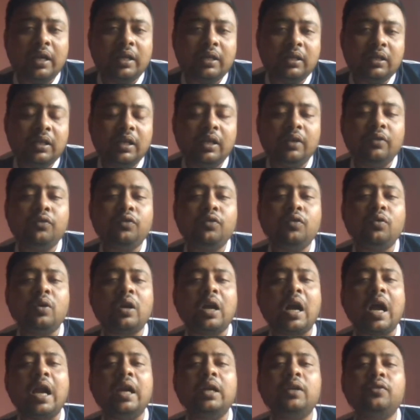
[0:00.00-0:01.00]
If you
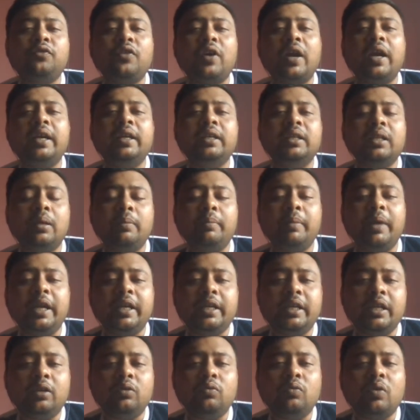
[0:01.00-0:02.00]
can't find the
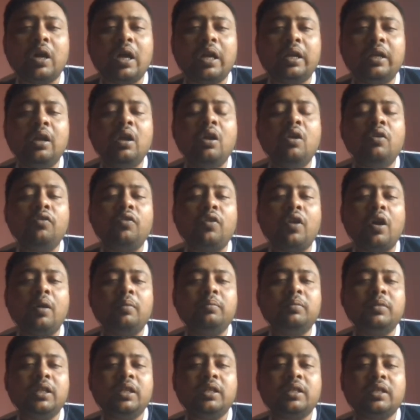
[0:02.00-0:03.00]
mating one
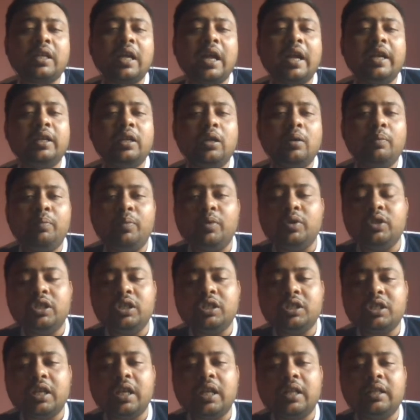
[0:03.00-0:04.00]
from this kind of
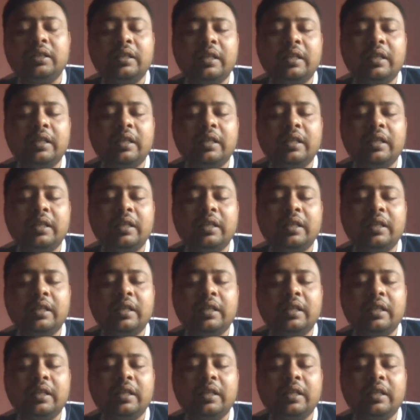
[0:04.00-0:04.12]
position,